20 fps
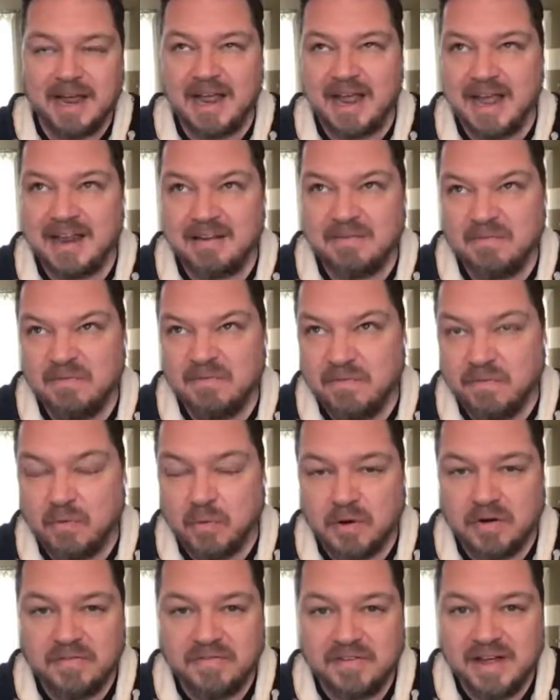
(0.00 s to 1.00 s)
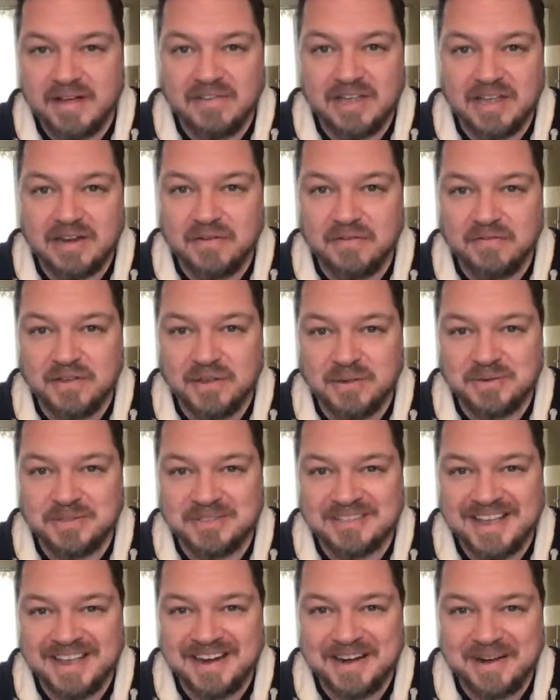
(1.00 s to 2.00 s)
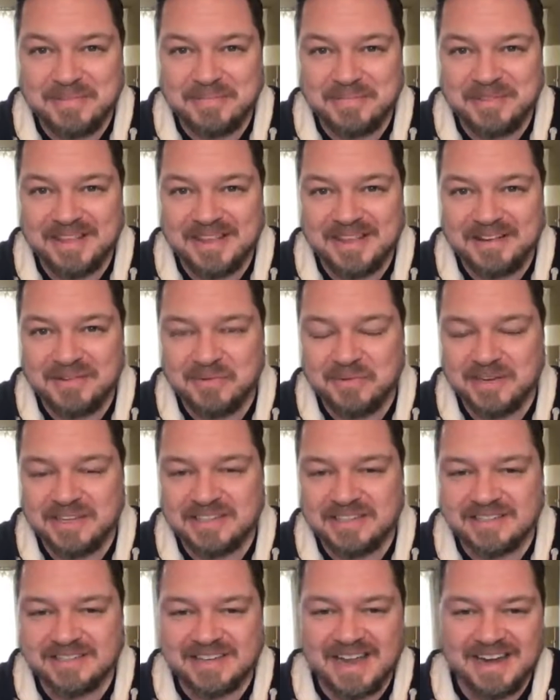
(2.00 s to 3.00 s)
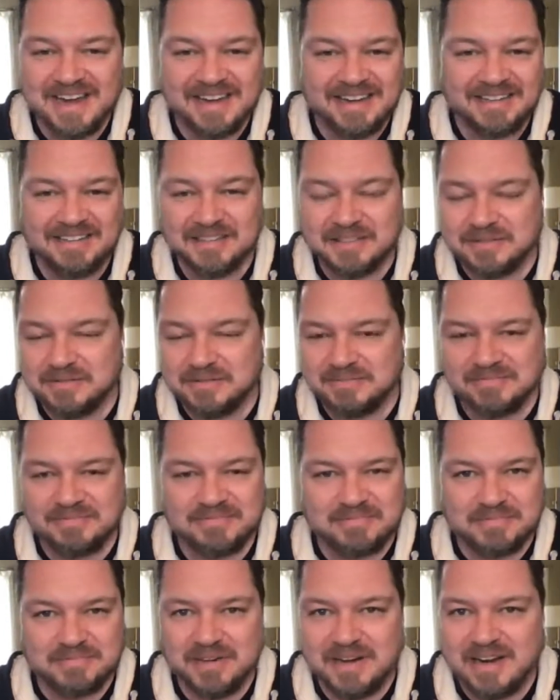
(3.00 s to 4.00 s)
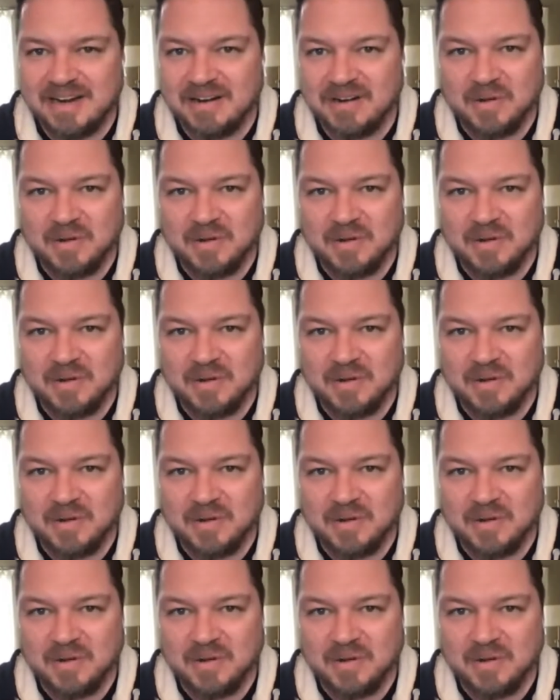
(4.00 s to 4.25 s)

I had 4 or 5 interviews set up that we just kind of just put on